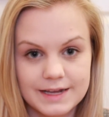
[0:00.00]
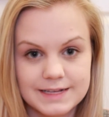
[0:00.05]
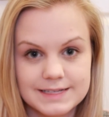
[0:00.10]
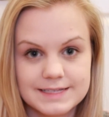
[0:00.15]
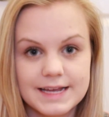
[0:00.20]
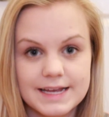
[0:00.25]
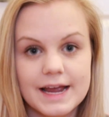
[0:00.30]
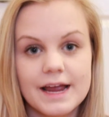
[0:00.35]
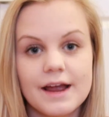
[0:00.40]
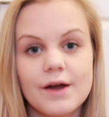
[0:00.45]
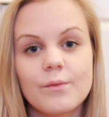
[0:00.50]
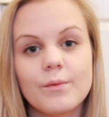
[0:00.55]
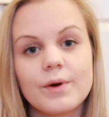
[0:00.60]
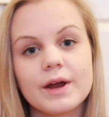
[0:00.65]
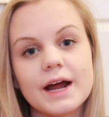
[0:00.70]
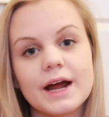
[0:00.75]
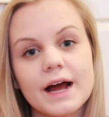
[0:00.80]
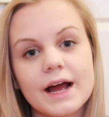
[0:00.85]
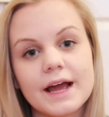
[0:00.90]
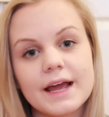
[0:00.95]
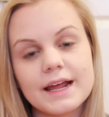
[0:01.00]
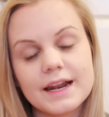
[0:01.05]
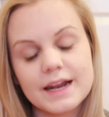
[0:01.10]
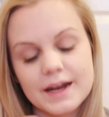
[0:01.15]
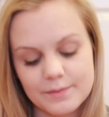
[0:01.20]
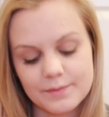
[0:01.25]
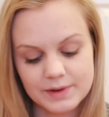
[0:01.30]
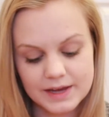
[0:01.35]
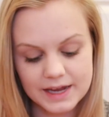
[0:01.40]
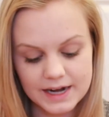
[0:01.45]
and say what I ended
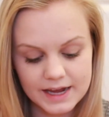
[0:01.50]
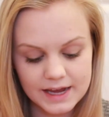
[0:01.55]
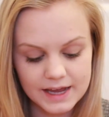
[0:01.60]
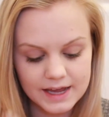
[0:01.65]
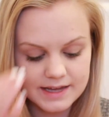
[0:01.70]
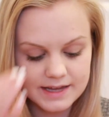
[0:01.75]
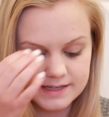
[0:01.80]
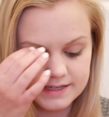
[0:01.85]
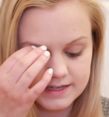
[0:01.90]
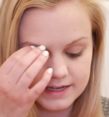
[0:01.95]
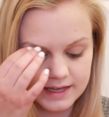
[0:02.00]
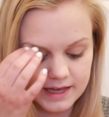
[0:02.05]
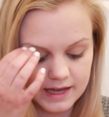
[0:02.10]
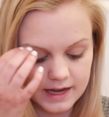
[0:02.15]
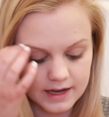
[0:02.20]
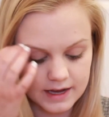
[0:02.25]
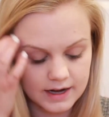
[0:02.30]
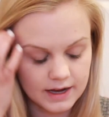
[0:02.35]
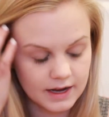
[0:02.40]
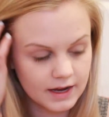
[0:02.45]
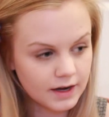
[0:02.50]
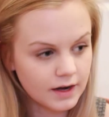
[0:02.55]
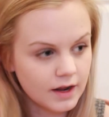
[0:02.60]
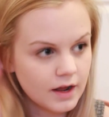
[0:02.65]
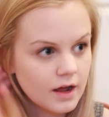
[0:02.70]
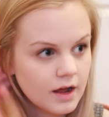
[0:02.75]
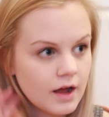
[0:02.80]
up getting is a Canon